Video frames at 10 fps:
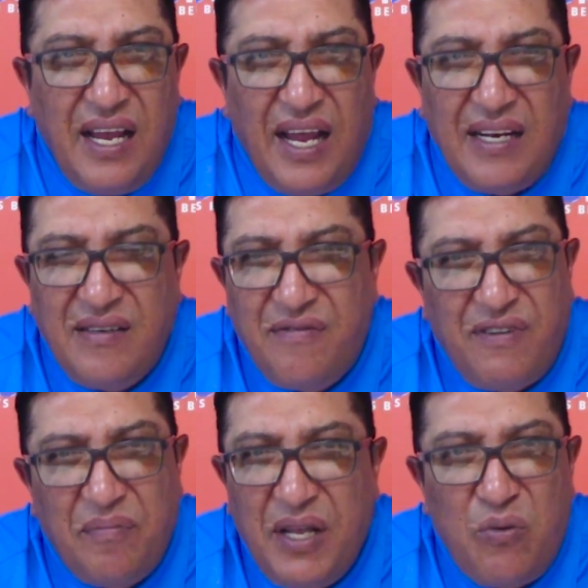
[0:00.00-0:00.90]
And
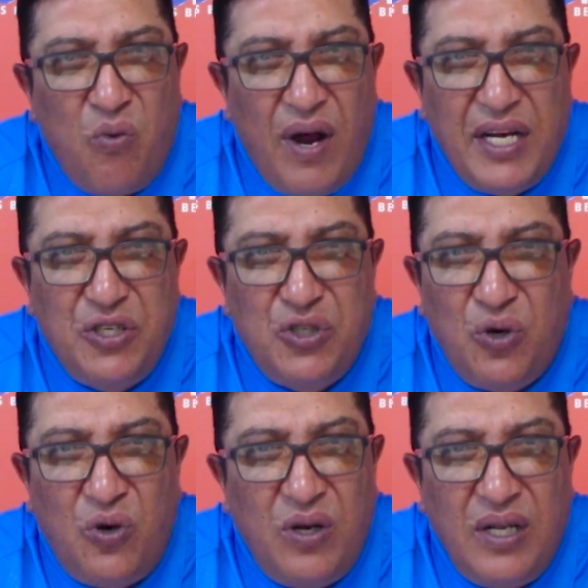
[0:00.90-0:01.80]
from that wide
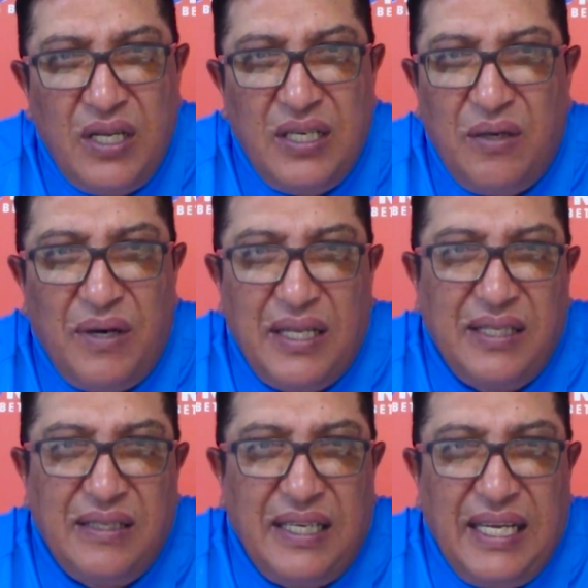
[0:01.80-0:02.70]
draw,
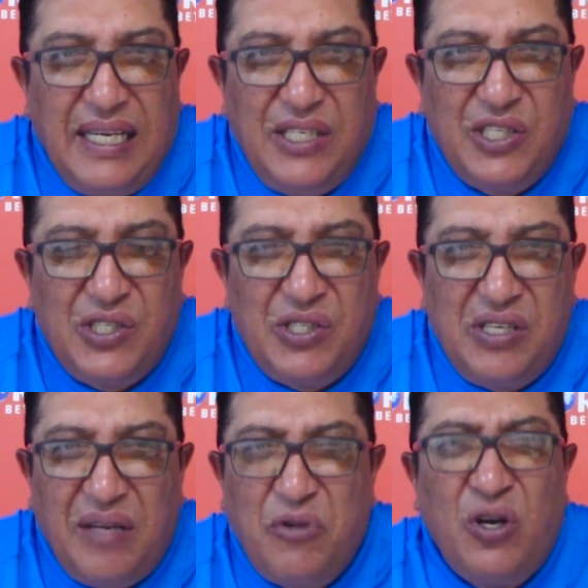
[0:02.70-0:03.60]
well,
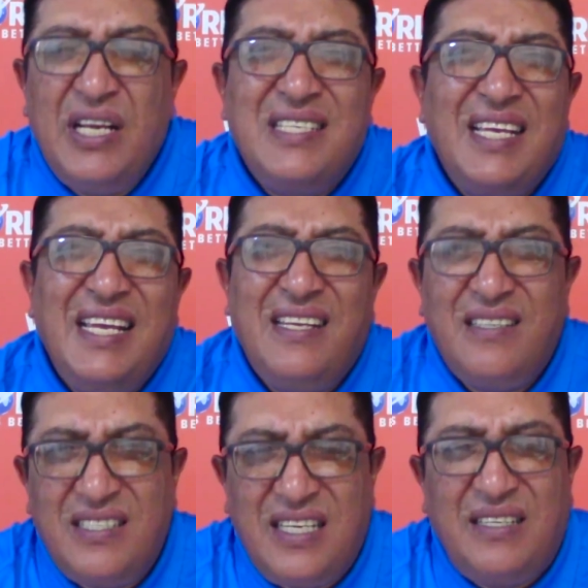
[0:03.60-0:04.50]
I'm not going to say he
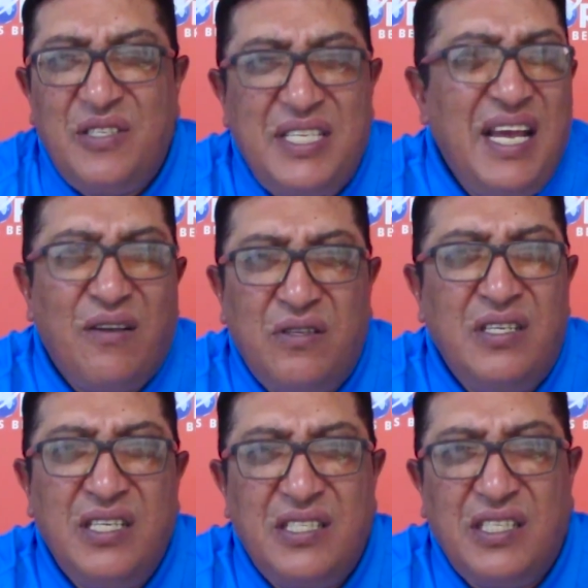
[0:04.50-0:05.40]
didn't steer out the
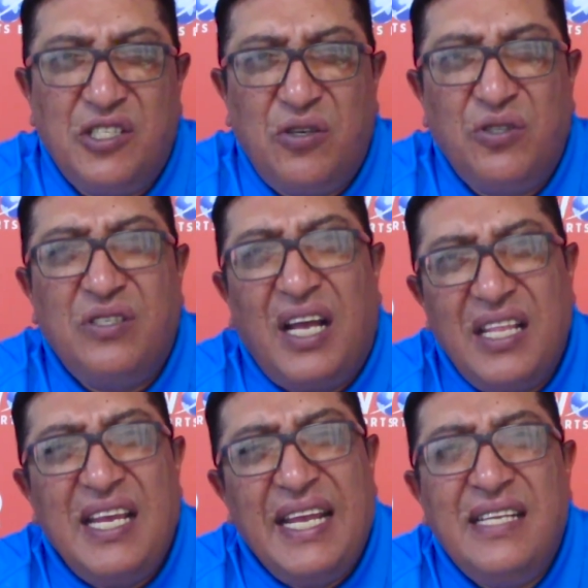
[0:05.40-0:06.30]
distance, because I
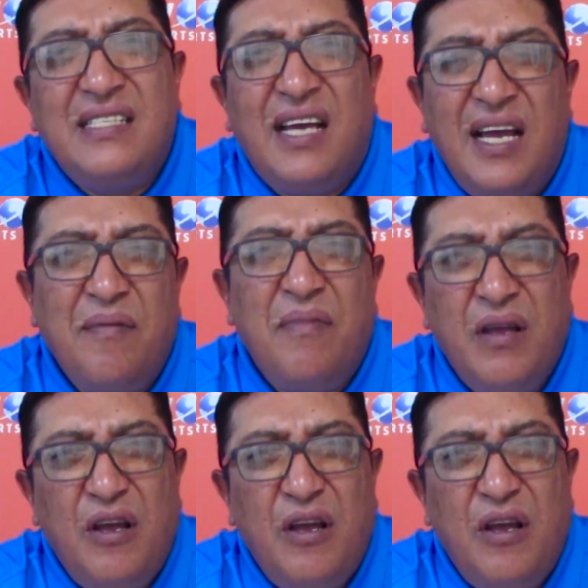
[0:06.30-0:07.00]
think in time,